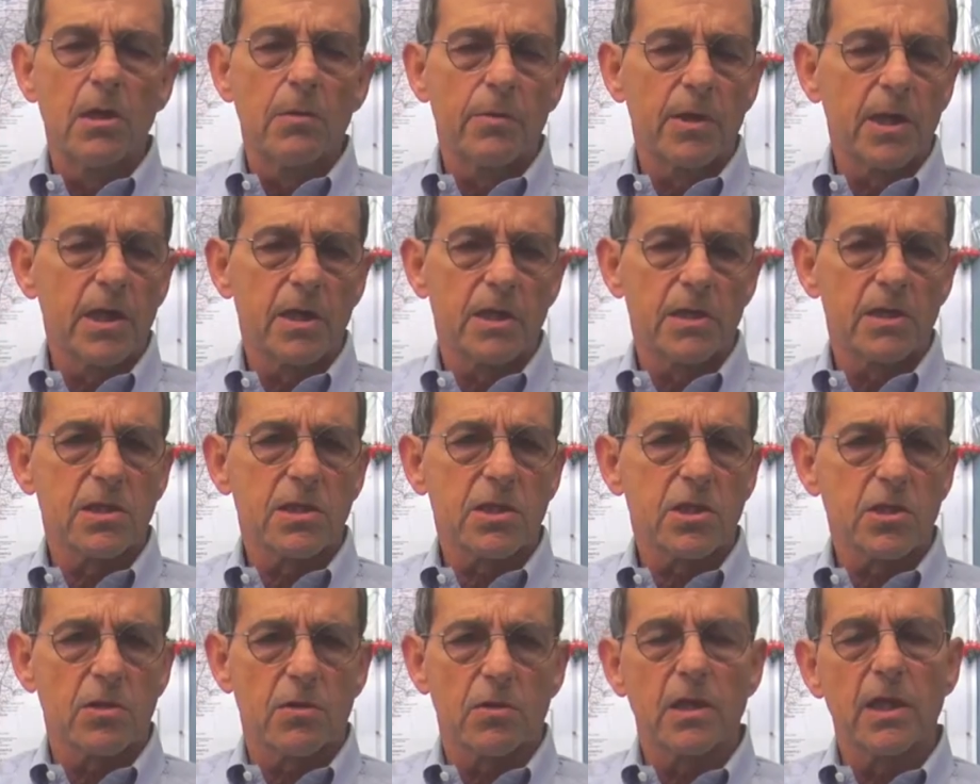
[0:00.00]
because
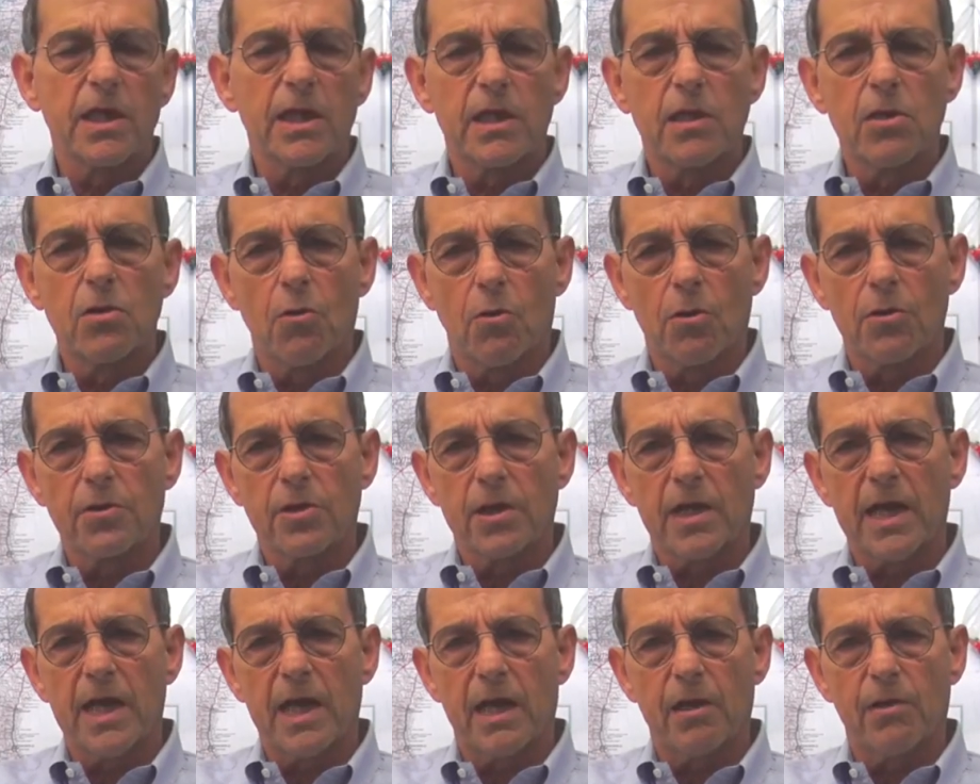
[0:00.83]
certainly in
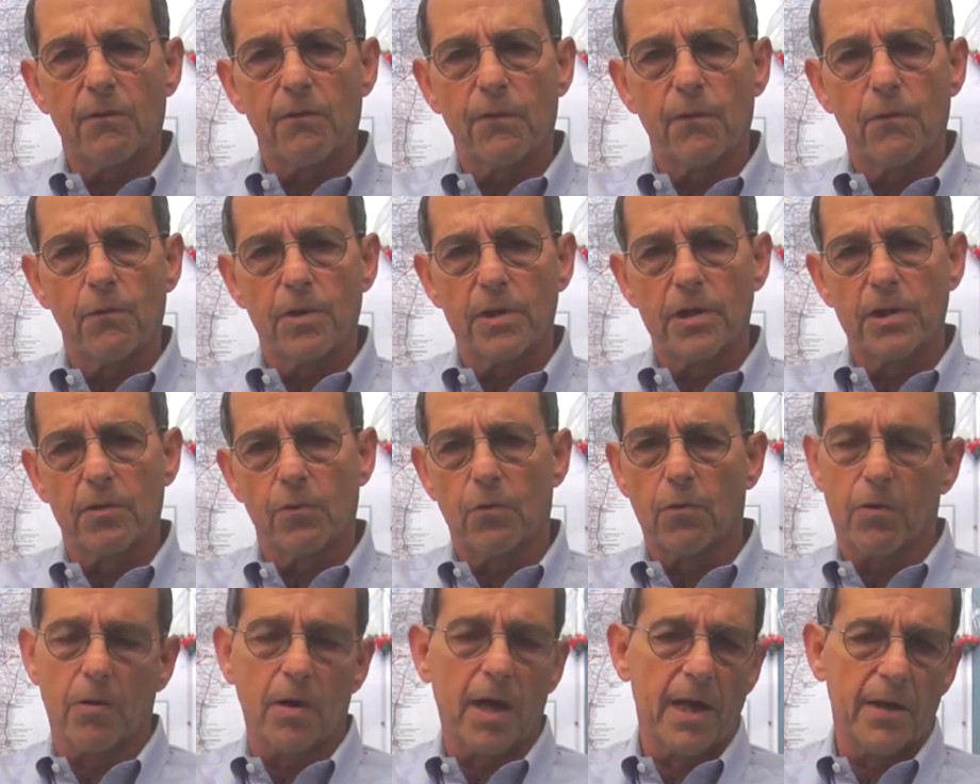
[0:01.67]
Northern California
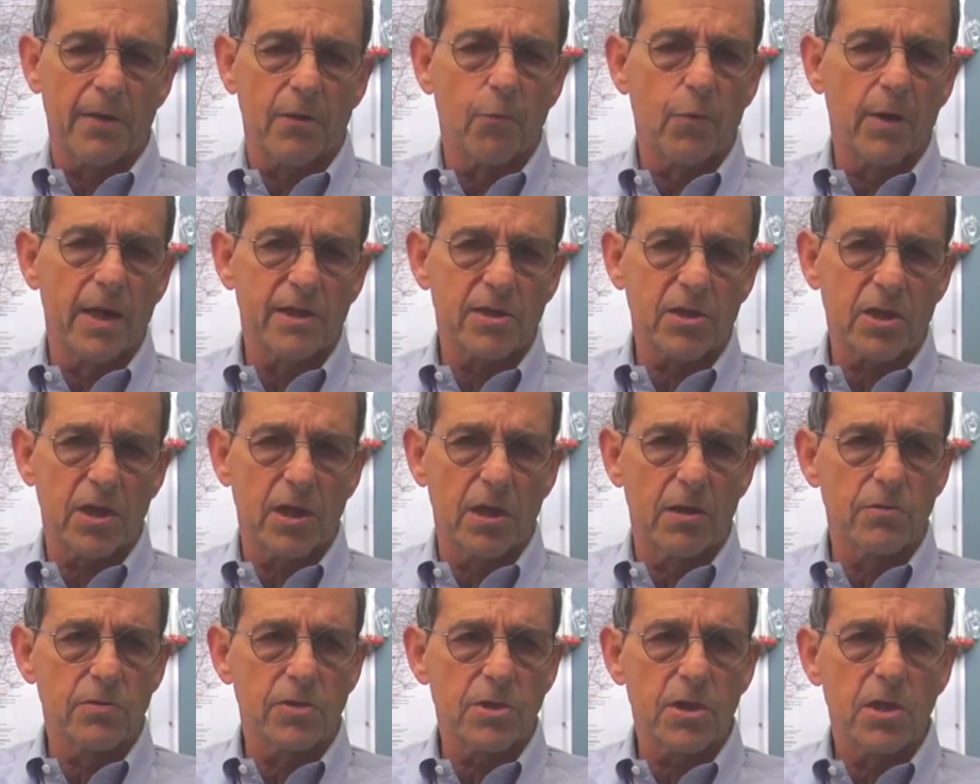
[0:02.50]
or on the West
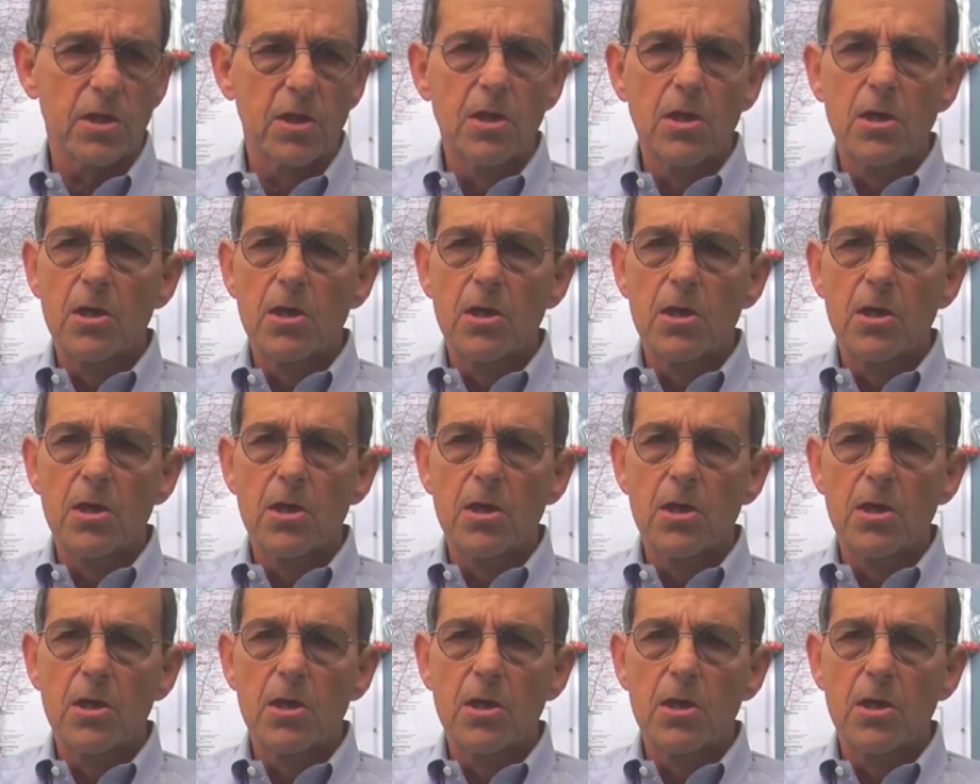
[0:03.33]
Coast,